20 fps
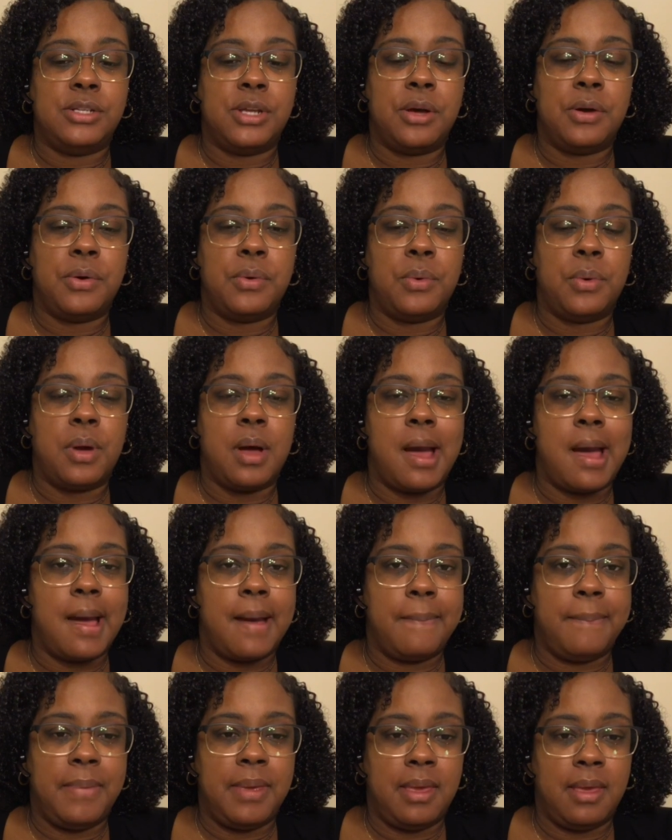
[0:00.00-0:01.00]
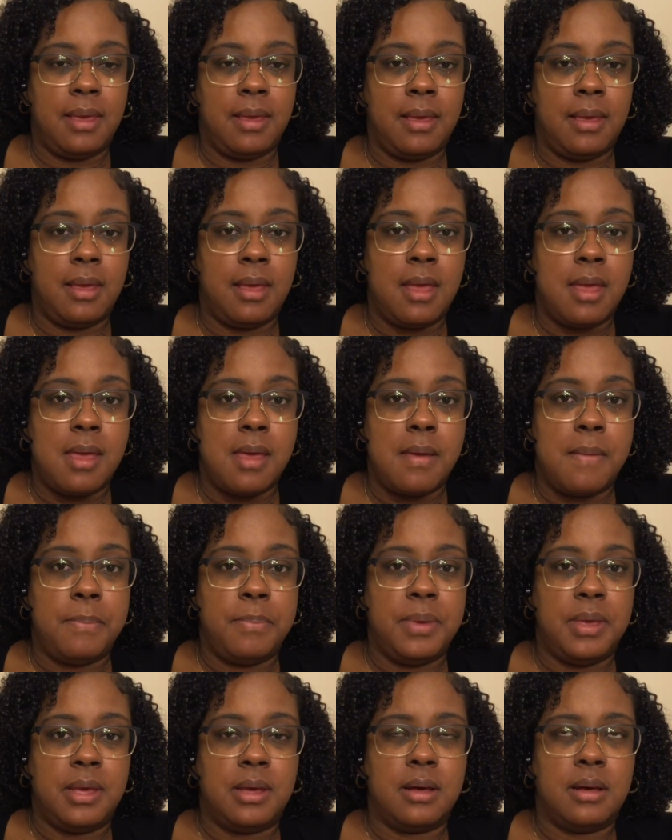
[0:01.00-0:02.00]
don't comment
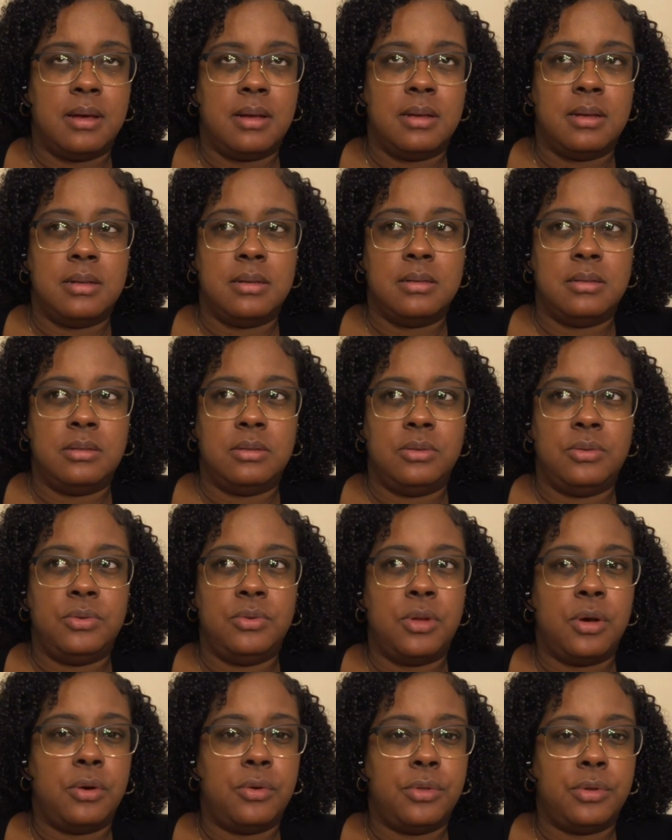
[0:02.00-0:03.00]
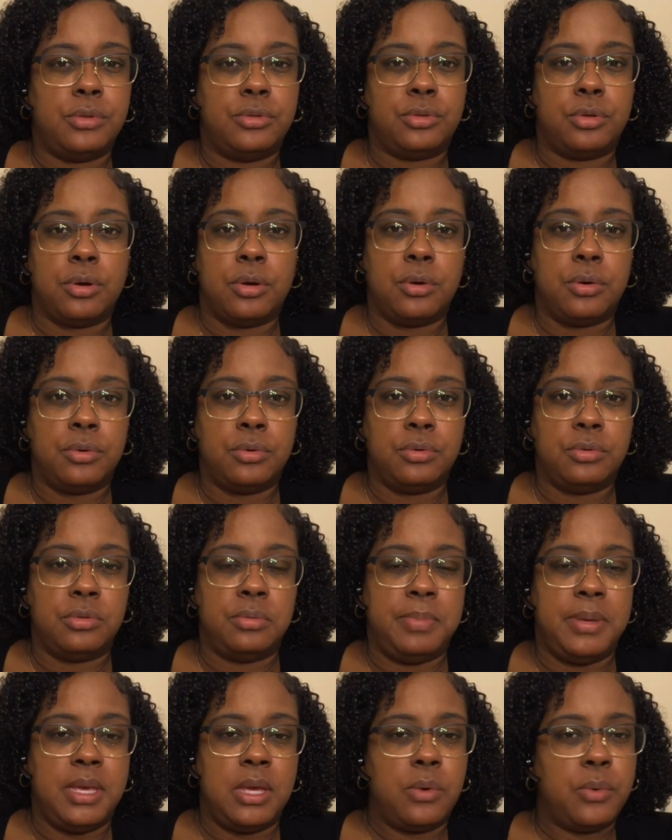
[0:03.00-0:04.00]
because, you know, the trolls
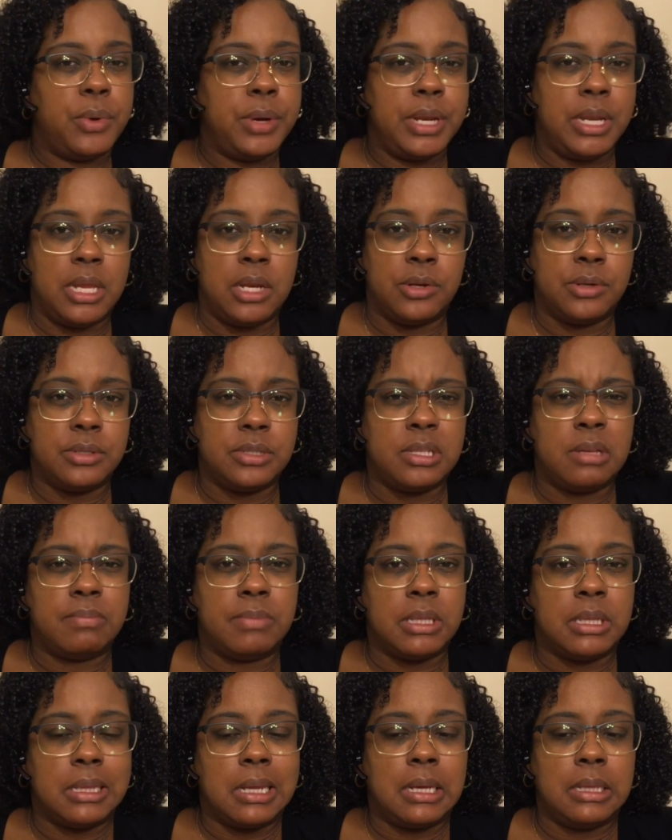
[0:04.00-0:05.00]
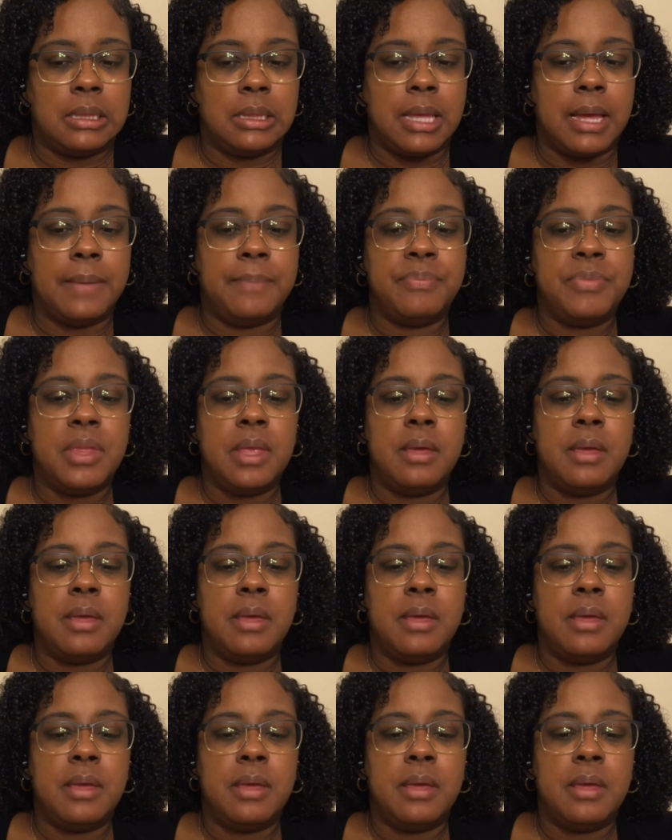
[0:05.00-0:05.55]
be on it or something like that.